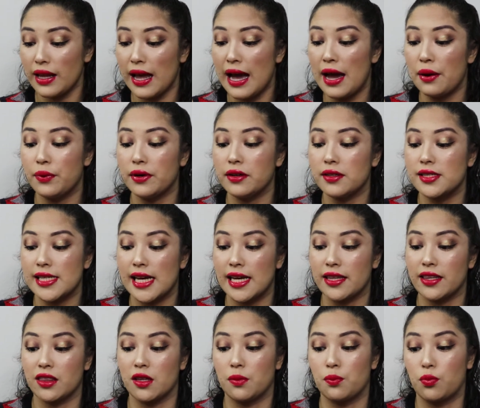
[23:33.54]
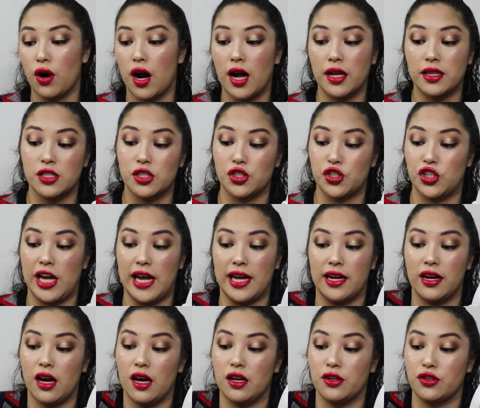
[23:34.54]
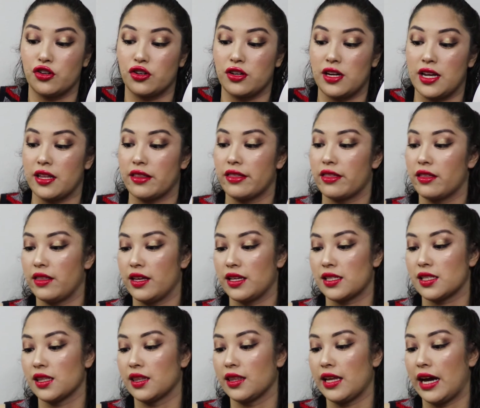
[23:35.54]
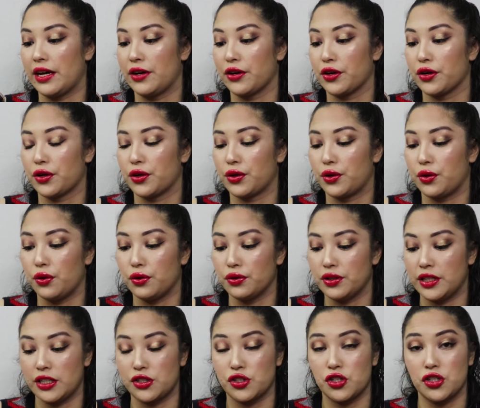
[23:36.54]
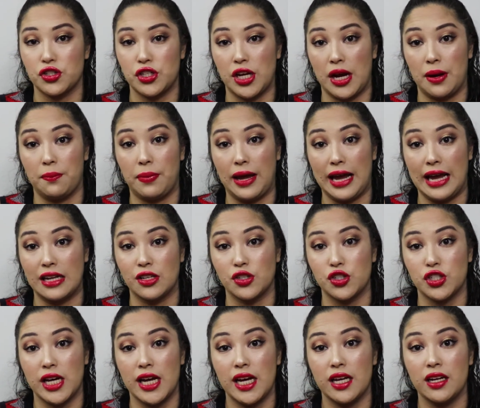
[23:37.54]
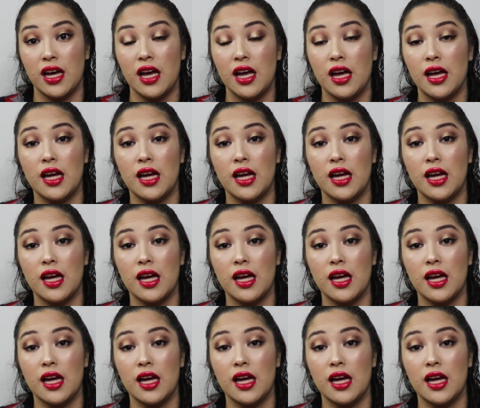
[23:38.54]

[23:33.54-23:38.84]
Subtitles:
I will say that the bronze shade underneath this lighter goldish champagne shade